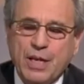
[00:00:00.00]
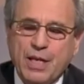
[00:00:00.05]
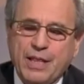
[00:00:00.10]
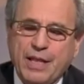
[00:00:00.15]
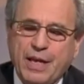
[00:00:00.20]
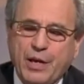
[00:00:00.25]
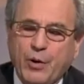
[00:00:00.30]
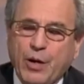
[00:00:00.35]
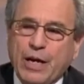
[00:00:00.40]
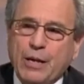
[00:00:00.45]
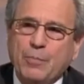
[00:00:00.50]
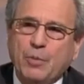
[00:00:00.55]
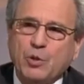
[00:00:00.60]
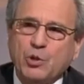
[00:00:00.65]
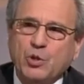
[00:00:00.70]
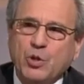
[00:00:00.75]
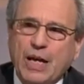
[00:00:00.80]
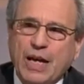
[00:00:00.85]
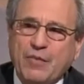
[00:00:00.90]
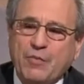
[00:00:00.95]
They are able
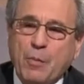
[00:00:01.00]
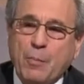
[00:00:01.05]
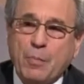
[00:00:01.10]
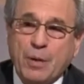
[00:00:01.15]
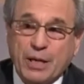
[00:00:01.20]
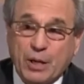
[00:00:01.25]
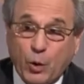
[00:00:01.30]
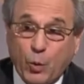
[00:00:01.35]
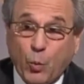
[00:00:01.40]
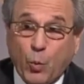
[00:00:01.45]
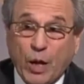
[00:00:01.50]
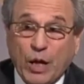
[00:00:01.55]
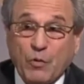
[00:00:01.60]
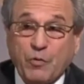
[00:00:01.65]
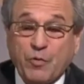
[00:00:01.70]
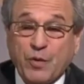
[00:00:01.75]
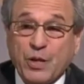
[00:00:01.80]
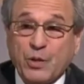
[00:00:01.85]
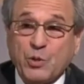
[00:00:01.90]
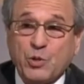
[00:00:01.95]
to have a bigger
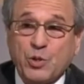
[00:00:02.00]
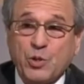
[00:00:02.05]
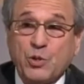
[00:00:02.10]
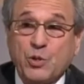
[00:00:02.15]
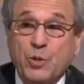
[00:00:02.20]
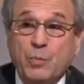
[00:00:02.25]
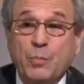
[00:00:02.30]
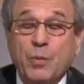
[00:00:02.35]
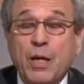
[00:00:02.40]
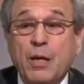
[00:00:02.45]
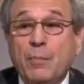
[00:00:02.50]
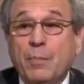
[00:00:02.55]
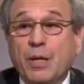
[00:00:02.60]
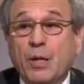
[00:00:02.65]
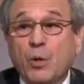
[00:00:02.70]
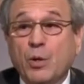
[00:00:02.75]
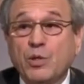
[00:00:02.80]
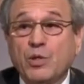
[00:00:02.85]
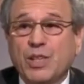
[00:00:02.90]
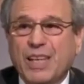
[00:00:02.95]
welfare system
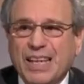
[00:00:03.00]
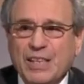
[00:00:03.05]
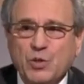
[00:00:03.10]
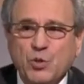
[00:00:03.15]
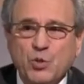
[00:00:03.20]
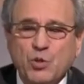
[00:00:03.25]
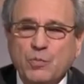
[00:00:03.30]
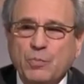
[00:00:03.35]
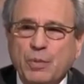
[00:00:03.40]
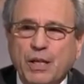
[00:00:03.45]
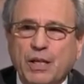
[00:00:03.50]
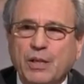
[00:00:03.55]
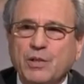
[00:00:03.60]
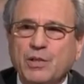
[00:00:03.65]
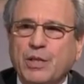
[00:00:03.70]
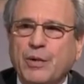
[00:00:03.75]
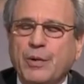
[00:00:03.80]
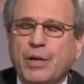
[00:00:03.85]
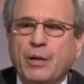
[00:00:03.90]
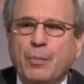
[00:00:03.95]
because guess whose
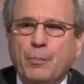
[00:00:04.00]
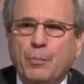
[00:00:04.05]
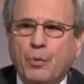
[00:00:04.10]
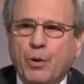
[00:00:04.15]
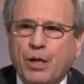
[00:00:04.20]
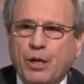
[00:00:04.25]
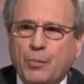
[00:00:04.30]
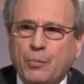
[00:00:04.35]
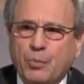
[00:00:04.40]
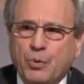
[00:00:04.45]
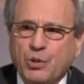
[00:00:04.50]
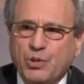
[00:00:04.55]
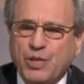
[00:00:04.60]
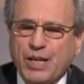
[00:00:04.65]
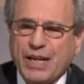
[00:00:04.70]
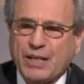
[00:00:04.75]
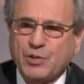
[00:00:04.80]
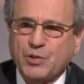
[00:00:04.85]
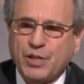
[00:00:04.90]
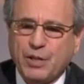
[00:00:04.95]
military umbrella
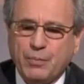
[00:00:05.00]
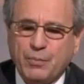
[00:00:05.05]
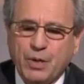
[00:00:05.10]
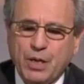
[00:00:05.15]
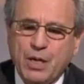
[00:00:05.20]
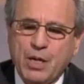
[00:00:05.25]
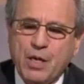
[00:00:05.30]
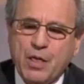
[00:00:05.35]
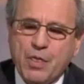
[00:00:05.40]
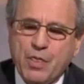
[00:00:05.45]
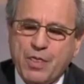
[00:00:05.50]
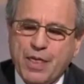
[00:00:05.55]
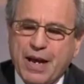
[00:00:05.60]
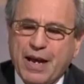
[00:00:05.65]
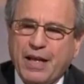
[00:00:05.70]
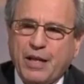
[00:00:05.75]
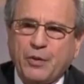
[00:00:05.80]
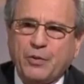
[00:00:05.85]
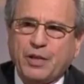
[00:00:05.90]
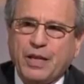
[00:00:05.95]
protects them? Their
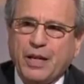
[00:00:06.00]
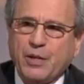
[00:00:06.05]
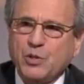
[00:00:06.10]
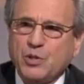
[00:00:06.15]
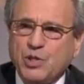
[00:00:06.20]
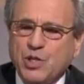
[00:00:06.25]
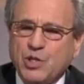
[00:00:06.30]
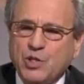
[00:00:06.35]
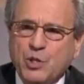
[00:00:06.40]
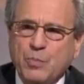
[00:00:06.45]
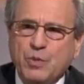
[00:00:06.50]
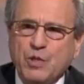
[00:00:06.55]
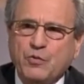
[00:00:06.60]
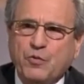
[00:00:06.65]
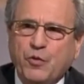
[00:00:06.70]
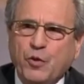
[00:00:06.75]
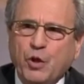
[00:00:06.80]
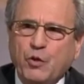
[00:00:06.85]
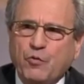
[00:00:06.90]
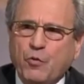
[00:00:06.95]
healthcare system is
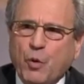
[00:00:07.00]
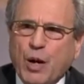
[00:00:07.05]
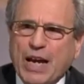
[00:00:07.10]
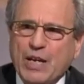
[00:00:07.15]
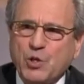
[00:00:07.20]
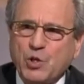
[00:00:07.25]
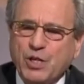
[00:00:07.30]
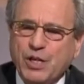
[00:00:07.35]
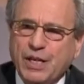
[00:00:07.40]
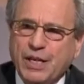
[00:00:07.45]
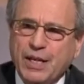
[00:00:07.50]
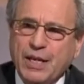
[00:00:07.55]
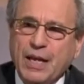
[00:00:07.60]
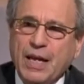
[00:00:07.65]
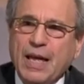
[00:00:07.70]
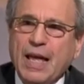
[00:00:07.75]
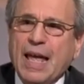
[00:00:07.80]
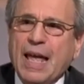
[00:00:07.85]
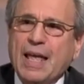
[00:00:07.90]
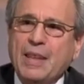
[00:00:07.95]
full of rationing,
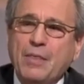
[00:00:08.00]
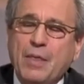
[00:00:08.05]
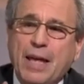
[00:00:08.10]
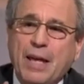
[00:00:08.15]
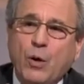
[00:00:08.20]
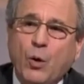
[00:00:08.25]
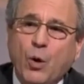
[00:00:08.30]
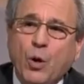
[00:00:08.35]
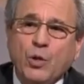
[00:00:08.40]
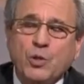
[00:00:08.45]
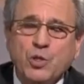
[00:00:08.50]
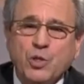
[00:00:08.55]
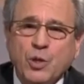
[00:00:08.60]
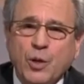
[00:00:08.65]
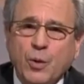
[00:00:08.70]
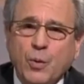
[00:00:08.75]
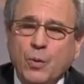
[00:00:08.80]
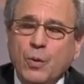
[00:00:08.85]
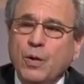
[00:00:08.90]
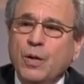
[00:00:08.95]
and they
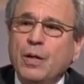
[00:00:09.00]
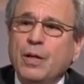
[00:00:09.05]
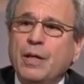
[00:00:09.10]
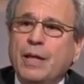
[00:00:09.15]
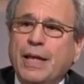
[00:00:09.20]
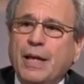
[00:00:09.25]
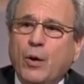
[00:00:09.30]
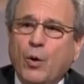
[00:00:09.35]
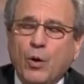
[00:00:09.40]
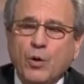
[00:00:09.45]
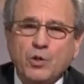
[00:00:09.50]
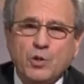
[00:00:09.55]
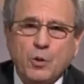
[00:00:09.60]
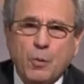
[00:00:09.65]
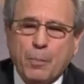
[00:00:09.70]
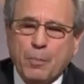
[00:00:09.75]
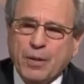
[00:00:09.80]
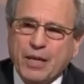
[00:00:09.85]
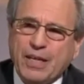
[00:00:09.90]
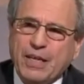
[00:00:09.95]
also
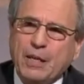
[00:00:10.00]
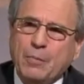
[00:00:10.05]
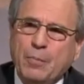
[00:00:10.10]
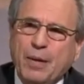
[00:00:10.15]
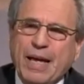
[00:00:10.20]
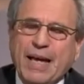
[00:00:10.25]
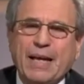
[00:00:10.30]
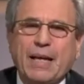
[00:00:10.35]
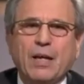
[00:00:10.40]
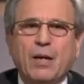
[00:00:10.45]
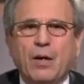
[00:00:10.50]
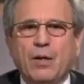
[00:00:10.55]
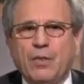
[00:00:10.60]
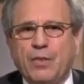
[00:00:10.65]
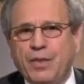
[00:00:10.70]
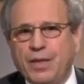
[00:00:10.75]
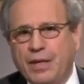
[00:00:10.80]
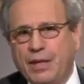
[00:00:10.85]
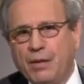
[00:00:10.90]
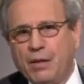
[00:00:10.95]
piggyback
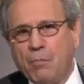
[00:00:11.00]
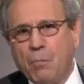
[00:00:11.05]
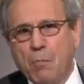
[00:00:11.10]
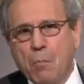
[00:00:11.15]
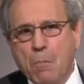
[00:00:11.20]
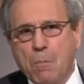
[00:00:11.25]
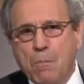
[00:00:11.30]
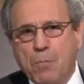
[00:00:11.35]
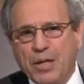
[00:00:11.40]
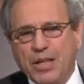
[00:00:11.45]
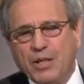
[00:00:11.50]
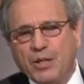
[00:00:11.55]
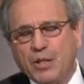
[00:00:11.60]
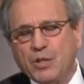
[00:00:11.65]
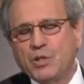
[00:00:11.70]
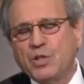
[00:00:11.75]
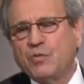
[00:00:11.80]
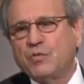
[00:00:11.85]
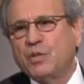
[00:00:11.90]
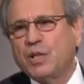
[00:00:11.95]
the
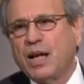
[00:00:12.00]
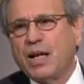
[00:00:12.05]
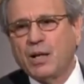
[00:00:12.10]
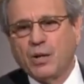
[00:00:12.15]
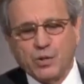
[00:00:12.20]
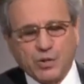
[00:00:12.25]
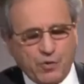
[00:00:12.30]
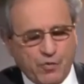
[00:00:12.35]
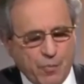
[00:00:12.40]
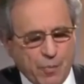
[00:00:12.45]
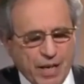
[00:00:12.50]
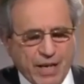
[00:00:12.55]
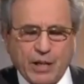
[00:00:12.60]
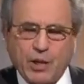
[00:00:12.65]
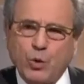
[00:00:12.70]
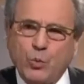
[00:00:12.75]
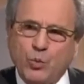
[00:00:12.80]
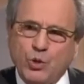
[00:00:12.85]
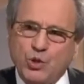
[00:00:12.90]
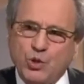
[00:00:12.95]
billions of dollars of
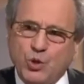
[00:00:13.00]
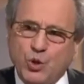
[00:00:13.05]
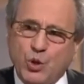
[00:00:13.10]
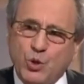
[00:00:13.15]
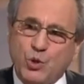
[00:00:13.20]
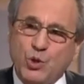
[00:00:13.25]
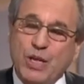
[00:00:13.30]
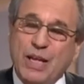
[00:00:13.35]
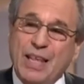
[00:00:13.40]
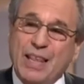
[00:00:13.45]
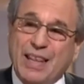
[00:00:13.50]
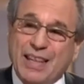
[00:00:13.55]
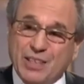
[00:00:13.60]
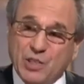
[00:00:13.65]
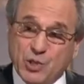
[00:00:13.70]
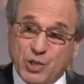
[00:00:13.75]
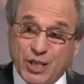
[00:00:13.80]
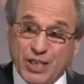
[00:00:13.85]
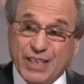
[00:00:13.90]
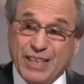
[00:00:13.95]
medical research
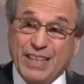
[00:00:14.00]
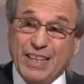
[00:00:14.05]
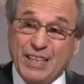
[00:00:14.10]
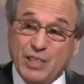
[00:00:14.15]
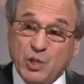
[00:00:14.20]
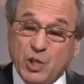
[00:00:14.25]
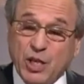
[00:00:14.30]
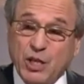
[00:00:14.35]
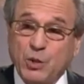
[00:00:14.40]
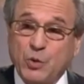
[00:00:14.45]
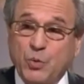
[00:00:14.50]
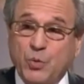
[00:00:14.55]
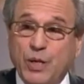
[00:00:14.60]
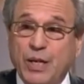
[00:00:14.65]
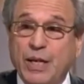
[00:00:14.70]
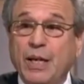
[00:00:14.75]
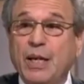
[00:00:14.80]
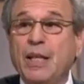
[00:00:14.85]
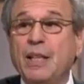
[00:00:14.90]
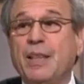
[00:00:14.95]
that's done in this
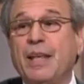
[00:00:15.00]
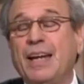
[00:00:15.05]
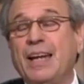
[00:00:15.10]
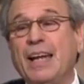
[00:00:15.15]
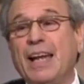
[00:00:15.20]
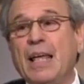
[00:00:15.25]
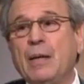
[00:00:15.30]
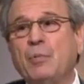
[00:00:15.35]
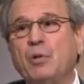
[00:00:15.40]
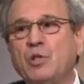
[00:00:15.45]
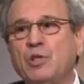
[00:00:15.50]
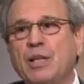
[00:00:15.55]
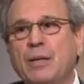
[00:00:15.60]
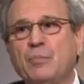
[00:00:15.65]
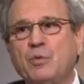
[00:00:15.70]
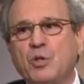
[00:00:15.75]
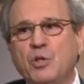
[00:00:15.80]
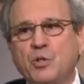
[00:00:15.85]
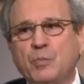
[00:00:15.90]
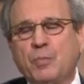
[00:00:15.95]
country that enables them
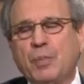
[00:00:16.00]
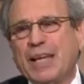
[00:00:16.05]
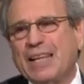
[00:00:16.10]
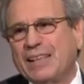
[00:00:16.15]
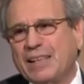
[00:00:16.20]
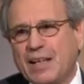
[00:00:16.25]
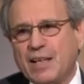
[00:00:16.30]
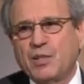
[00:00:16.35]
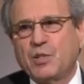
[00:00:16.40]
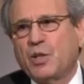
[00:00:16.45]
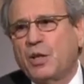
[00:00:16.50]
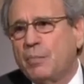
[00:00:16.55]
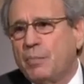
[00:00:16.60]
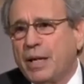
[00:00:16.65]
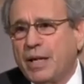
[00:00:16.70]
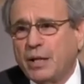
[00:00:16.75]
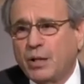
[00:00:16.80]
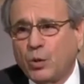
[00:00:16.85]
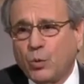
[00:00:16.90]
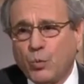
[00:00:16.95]
to spend less on
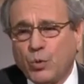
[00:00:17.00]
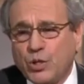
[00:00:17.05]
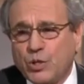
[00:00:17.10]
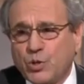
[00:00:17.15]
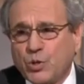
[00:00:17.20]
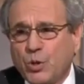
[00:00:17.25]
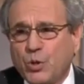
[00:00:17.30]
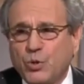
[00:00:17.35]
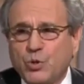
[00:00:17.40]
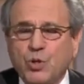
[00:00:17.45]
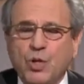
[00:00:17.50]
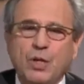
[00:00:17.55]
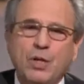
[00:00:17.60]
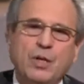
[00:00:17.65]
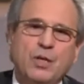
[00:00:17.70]
medical research.